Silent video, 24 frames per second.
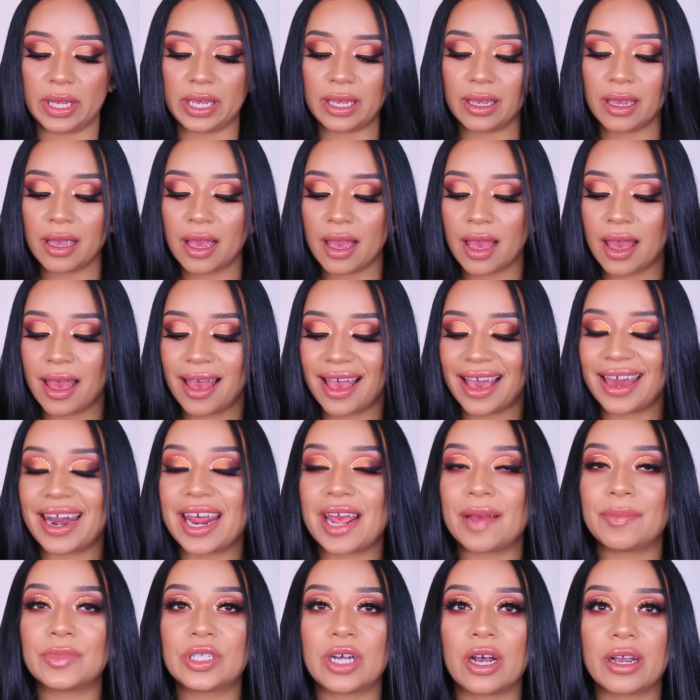be, and
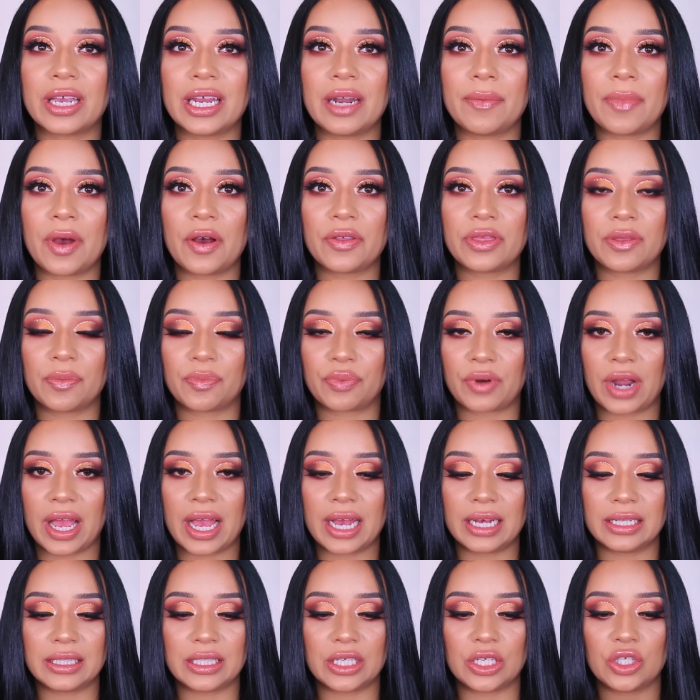I am talking about the
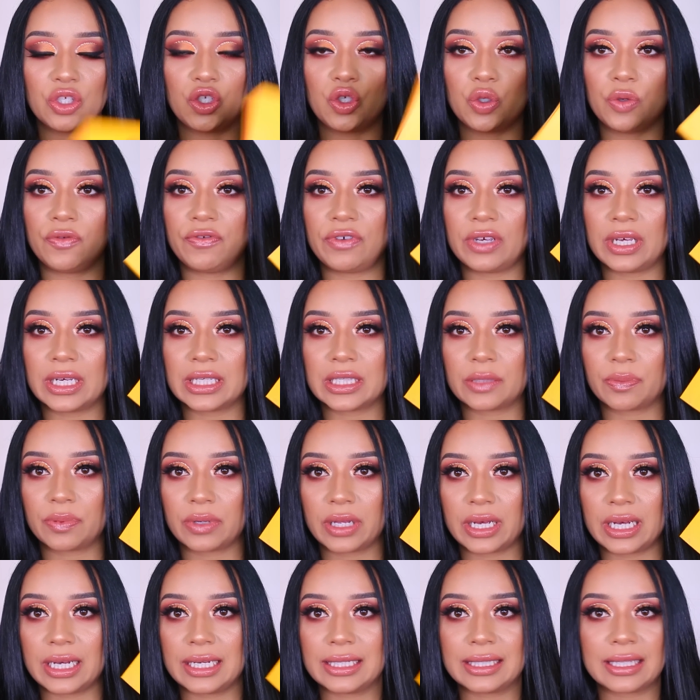brand Juvia's
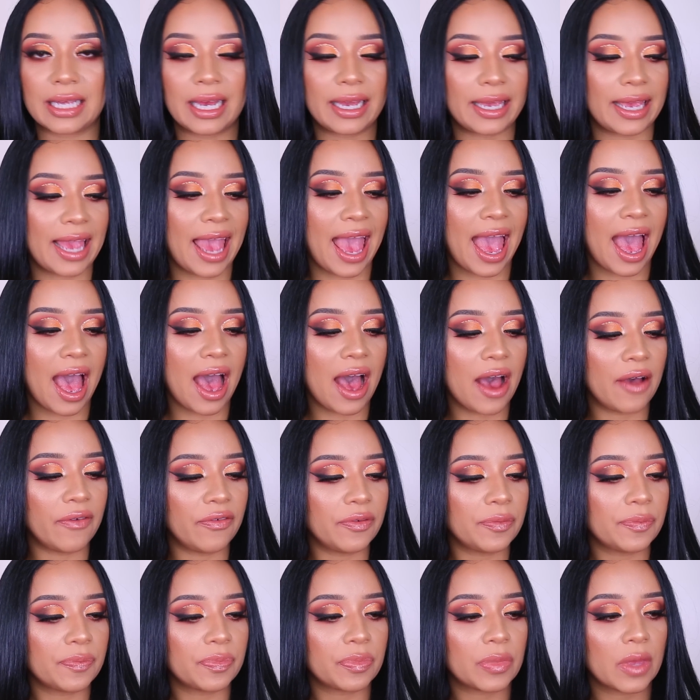Place. I
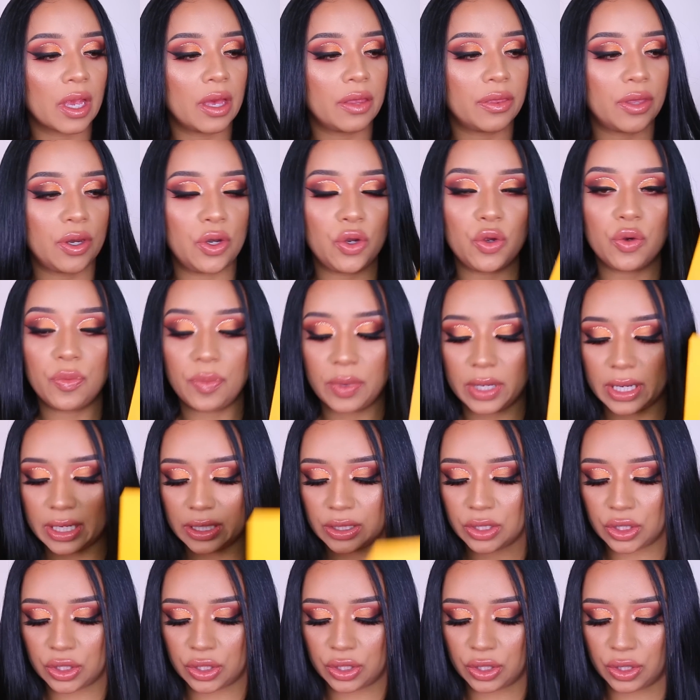have the
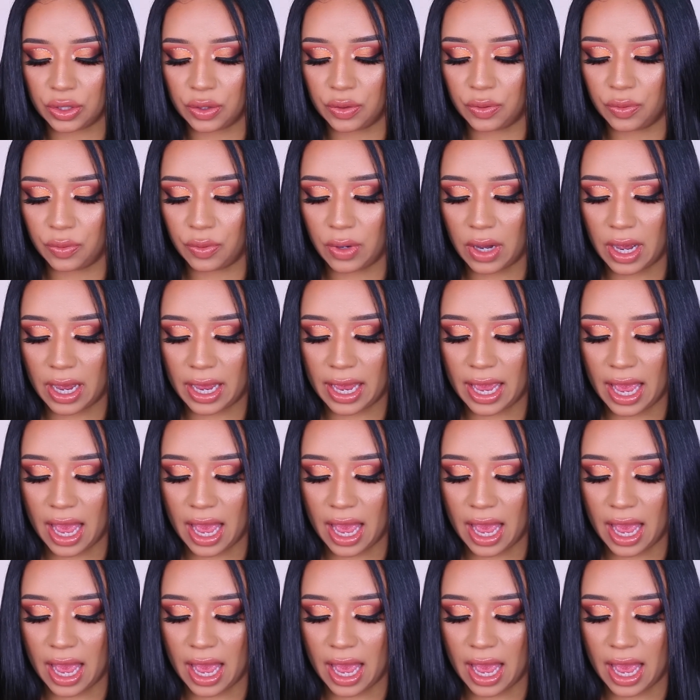Nubian two, I